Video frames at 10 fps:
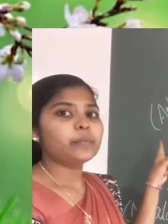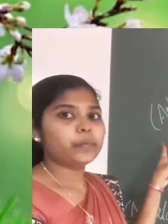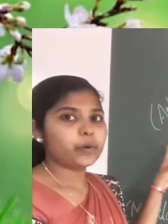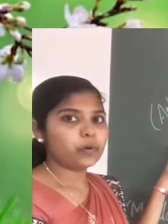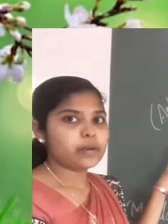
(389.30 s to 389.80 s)

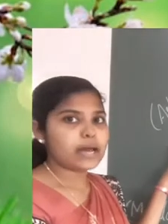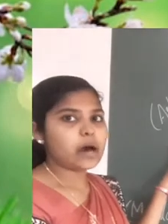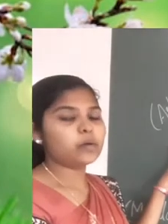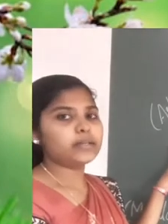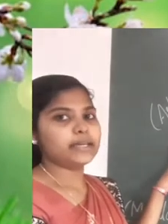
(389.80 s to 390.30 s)

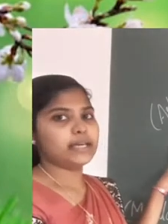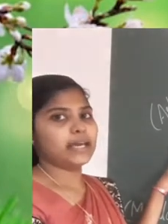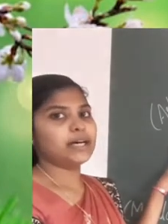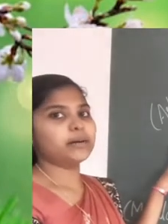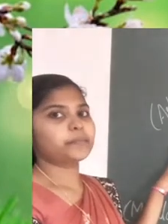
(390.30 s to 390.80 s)
pronoun
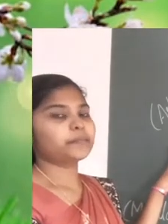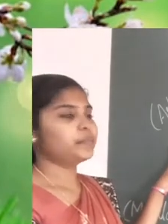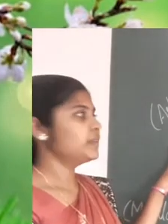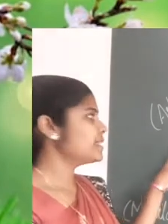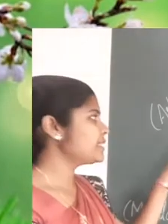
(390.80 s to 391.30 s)
here.
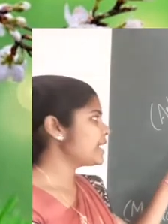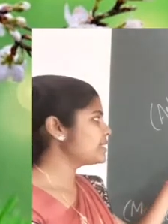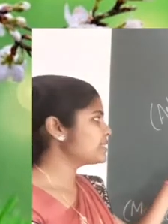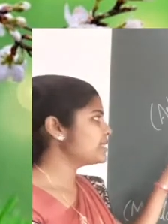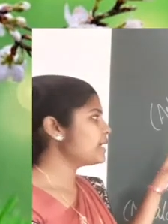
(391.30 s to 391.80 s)
This
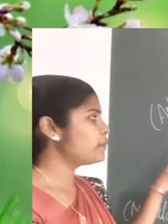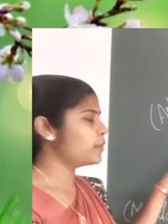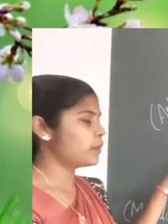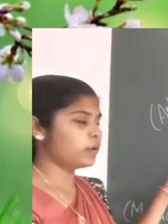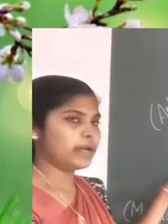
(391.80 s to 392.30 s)
is
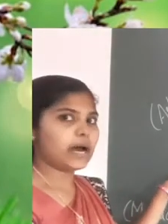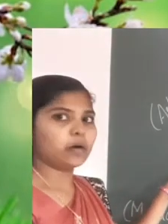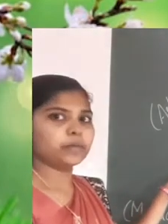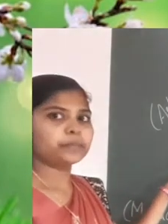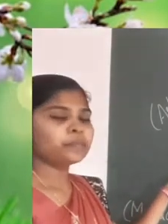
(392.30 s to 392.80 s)
the
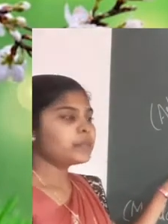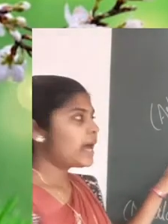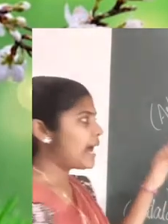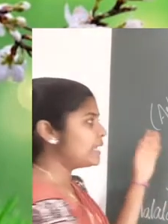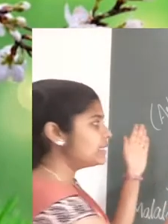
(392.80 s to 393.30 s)
pronoun.
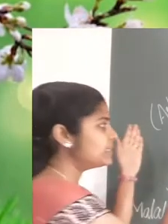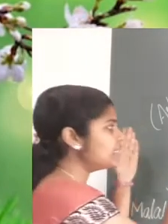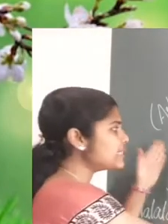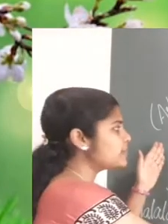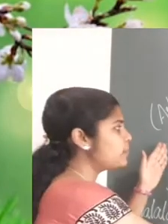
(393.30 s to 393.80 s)
And
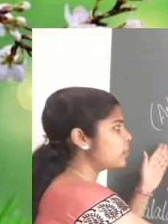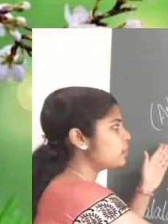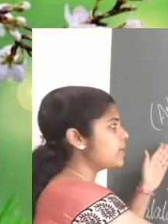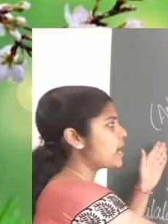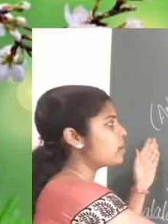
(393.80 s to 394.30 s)
this
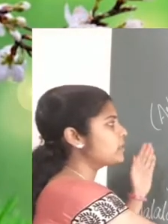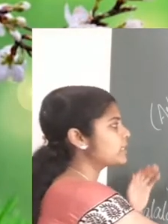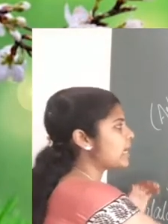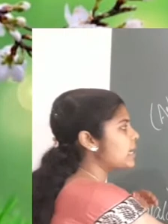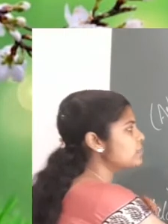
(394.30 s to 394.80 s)

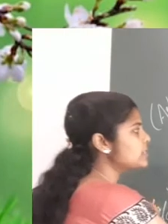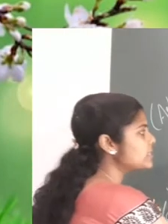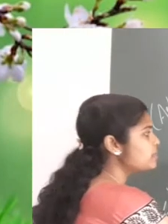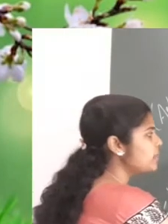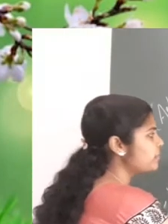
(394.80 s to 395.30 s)
pronoun
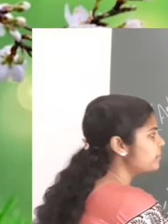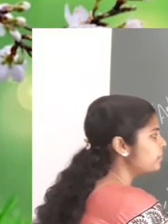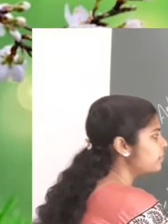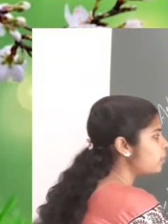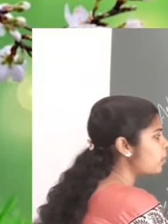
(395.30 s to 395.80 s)
comes
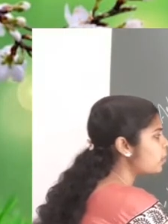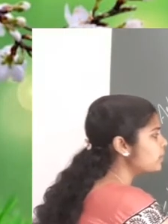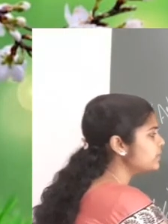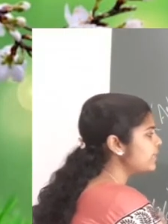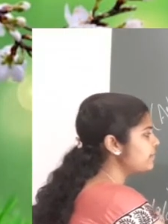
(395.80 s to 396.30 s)
before
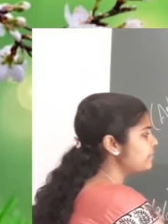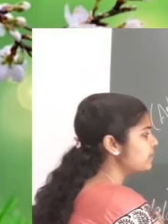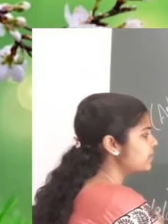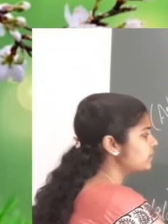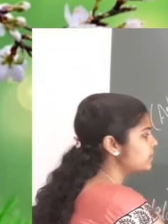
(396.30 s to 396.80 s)
the
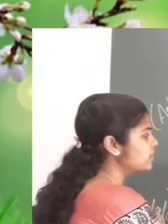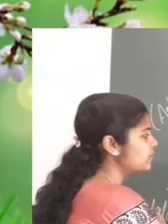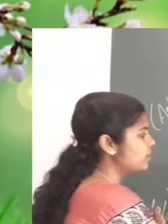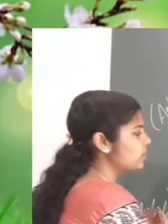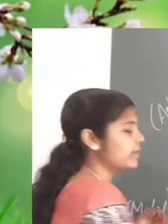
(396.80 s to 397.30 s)

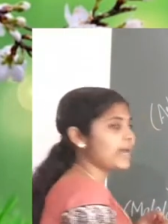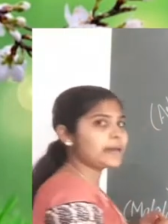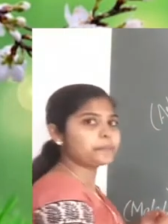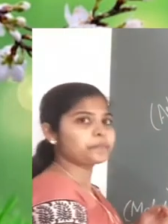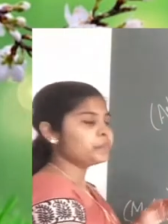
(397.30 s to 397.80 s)
verb.
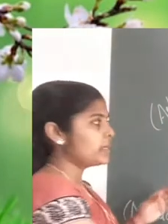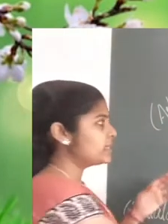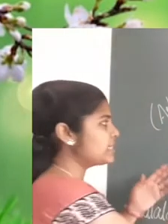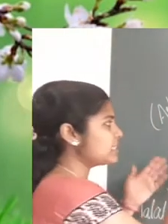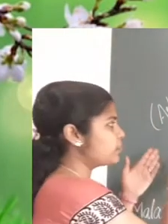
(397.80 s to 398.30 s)
Okay.
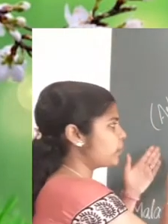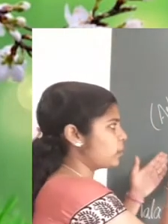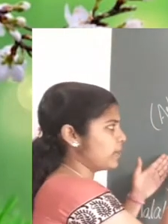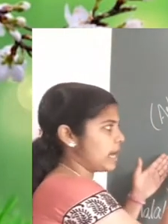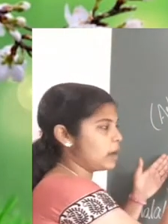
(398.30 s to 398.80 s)
This
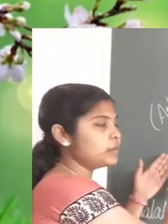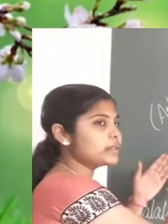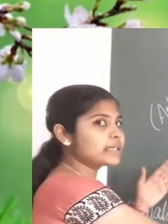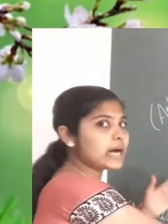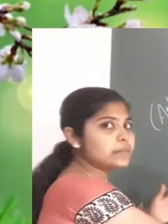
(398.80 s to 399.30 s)

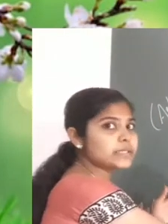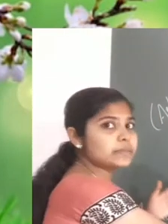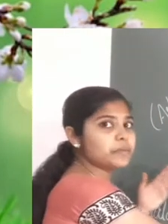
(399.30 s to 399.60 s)
pronoun comes